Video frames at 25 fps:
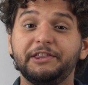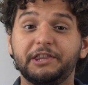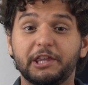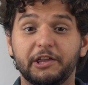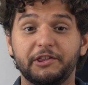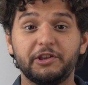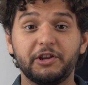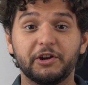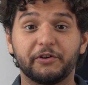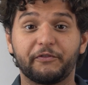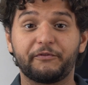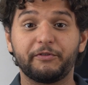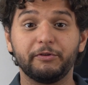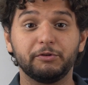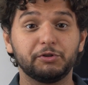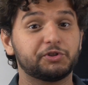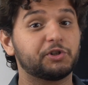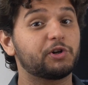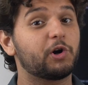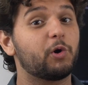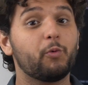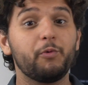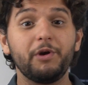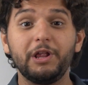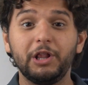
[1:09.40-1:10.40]
In the near
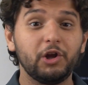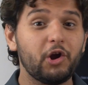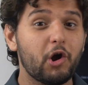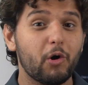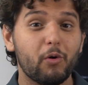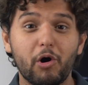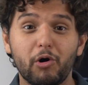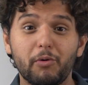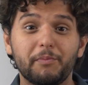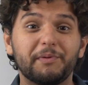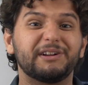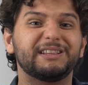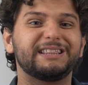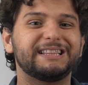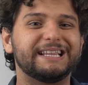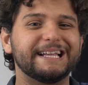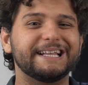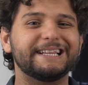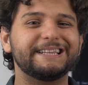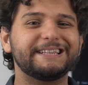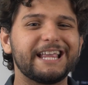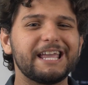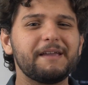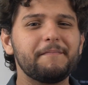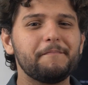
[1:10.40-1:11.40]
future, we'll go over the
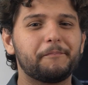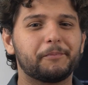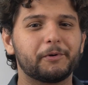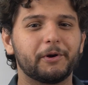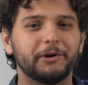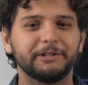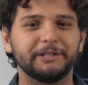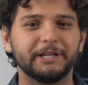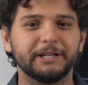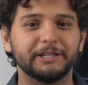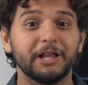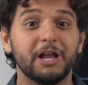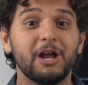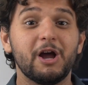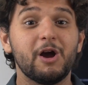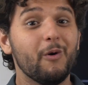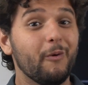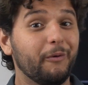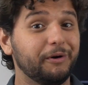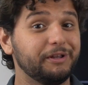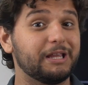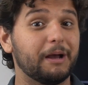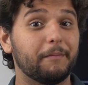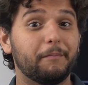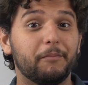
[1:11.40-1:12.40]
same process
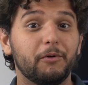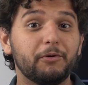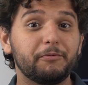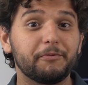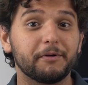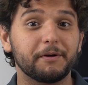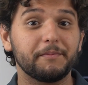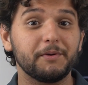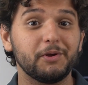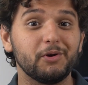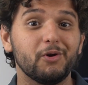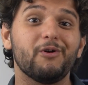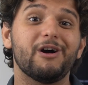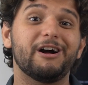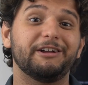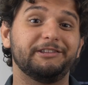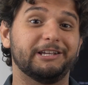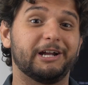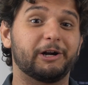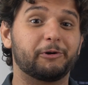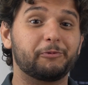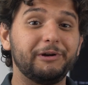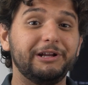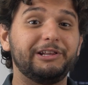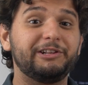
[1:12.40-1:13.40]
with a book review
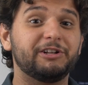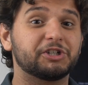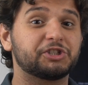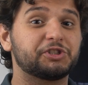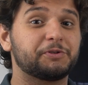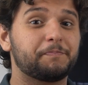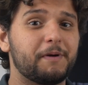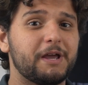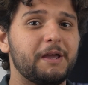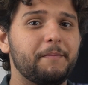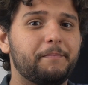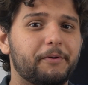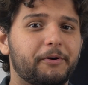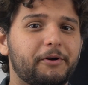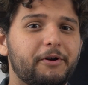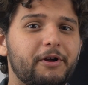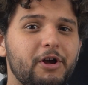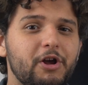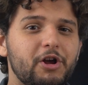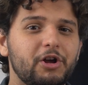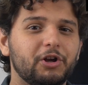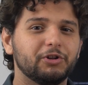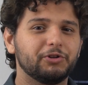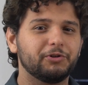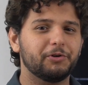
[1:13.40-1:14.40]
and a research paper,
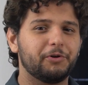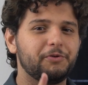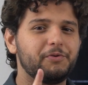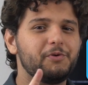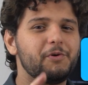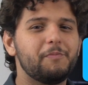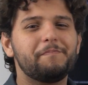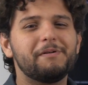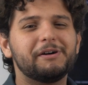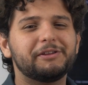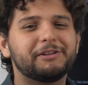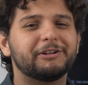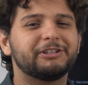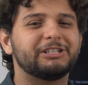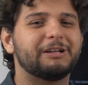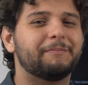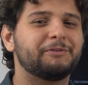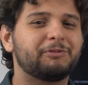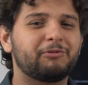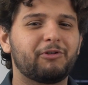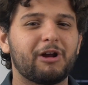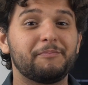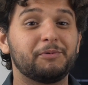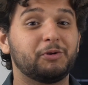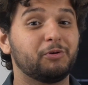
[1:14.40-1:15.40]
so you better
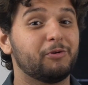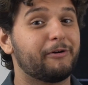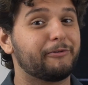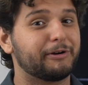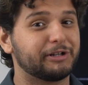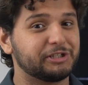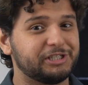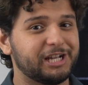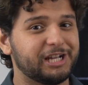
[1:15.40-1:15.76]
subscribe to our